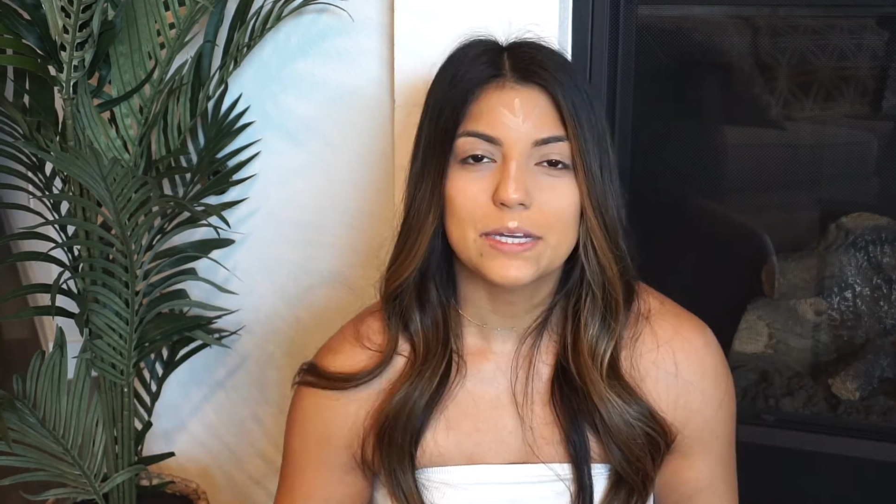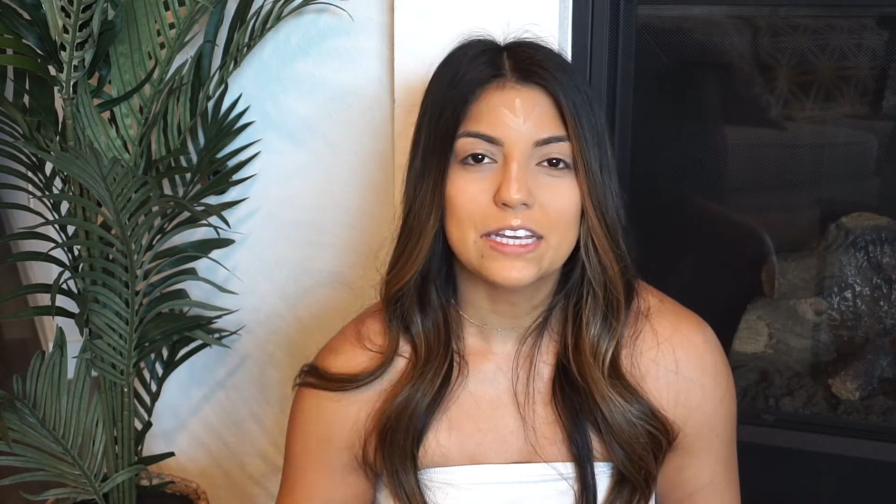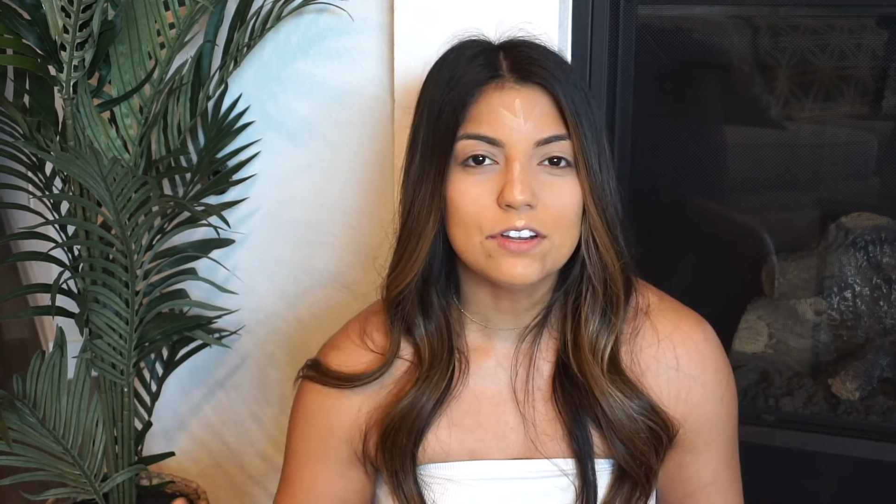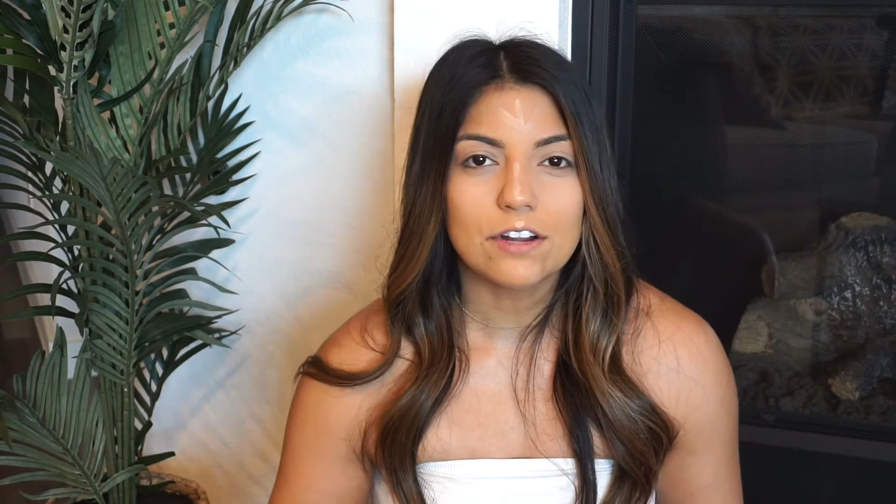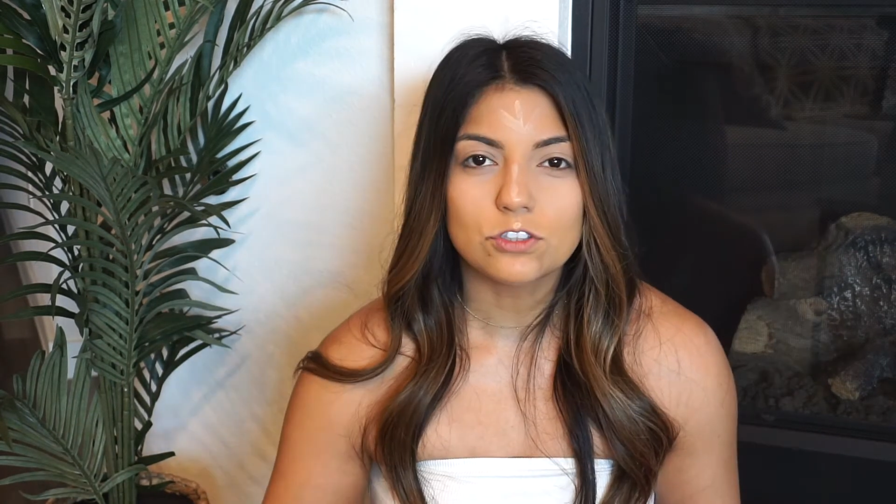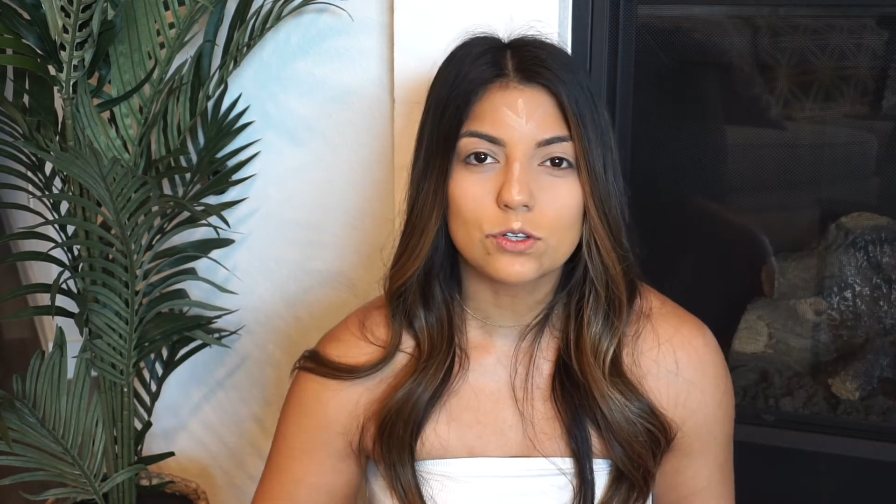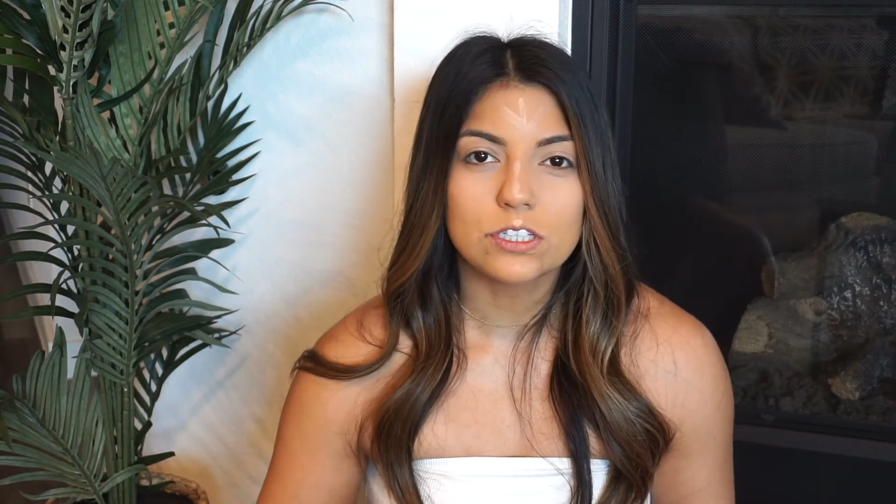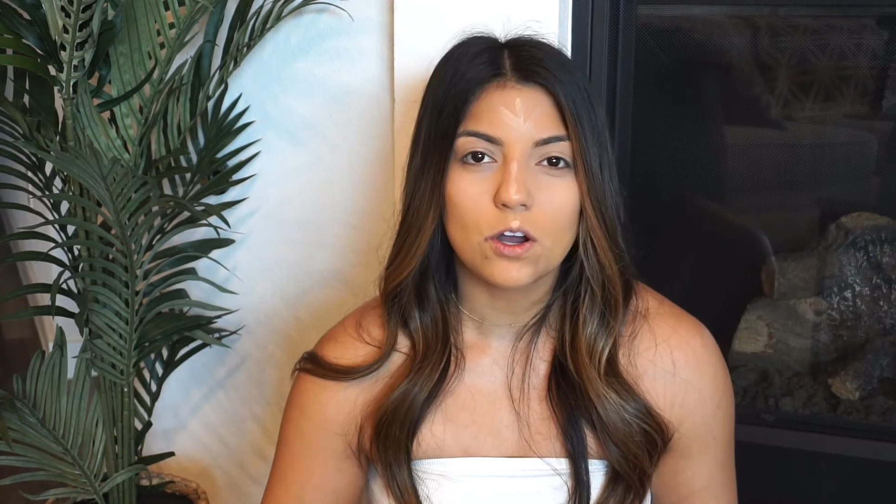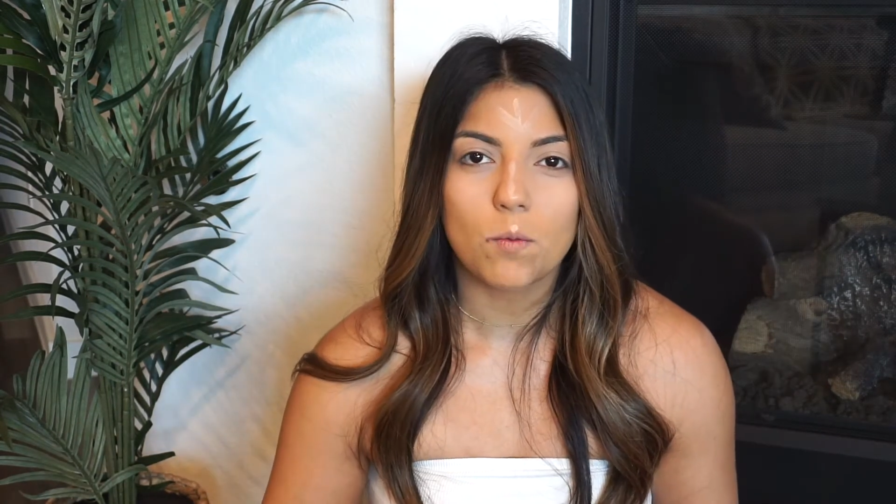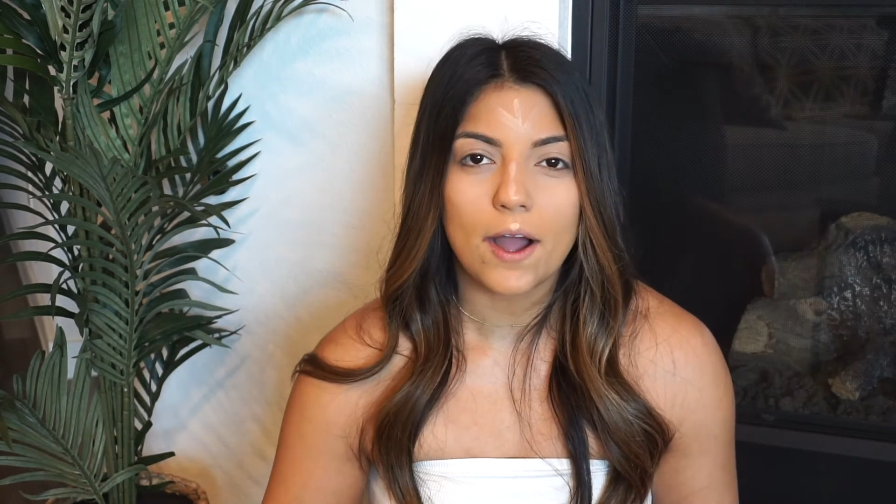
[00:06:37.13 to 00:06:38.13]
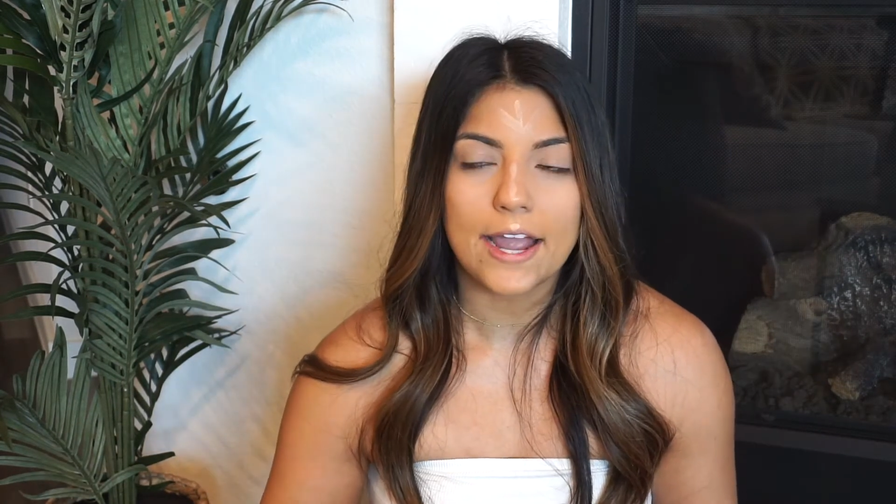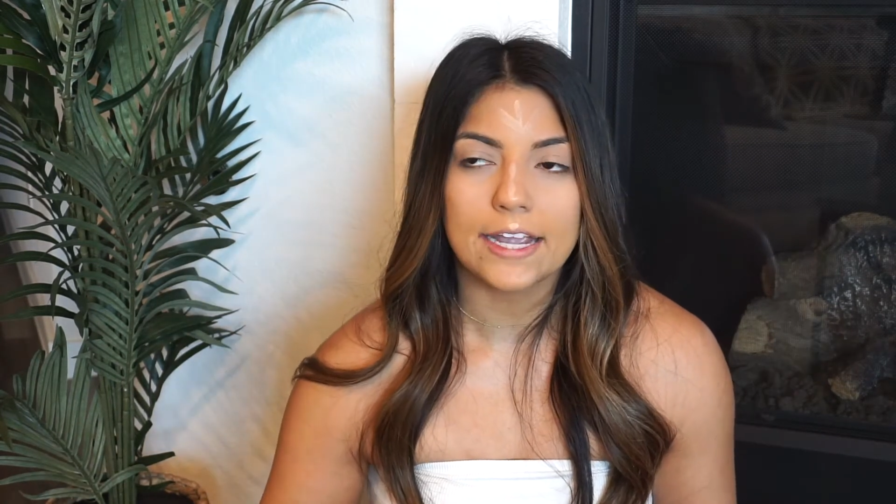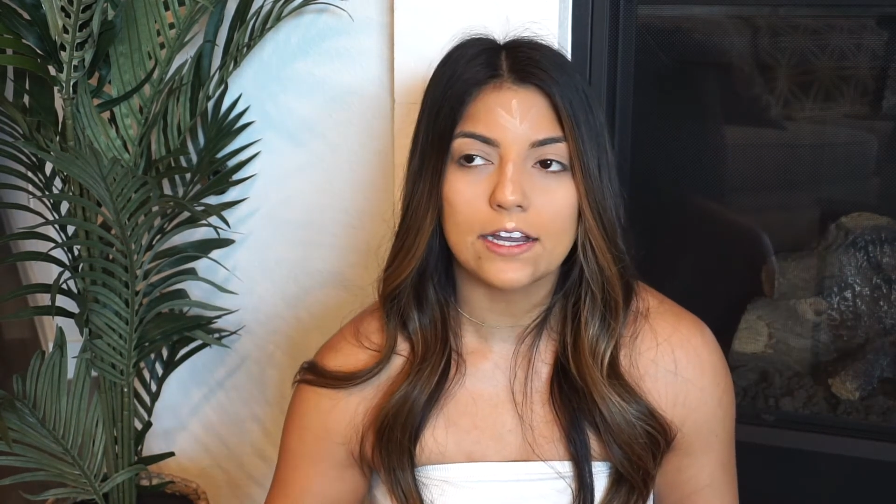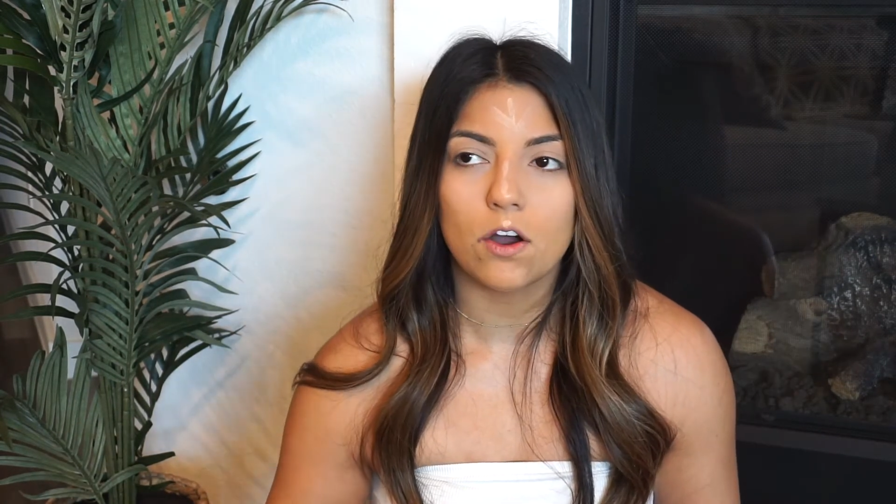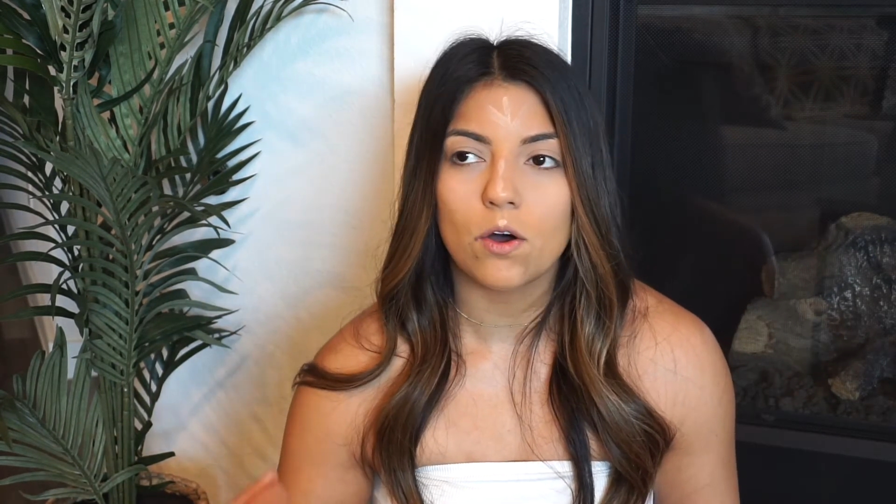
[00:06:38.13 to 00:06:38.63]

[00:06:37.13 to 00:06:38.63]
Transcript: But even after going to Hawaii,